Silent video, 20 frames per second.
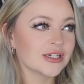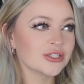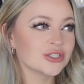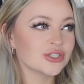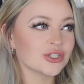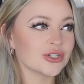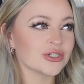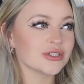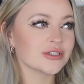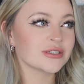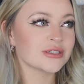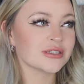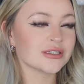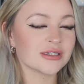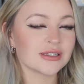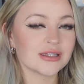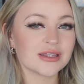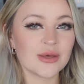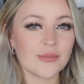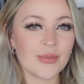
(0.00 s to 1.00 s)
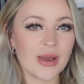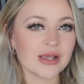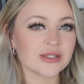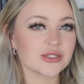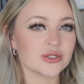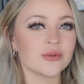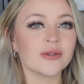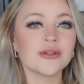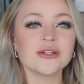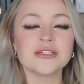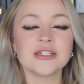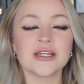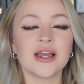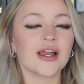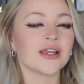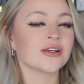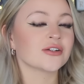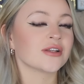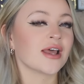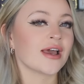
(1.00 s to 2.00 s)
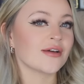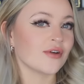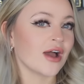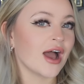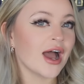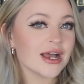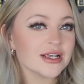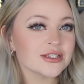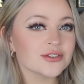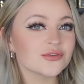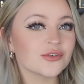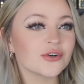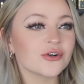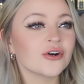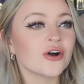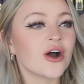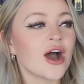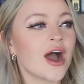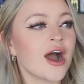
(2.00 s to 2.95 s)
just the best community I could ever ask for.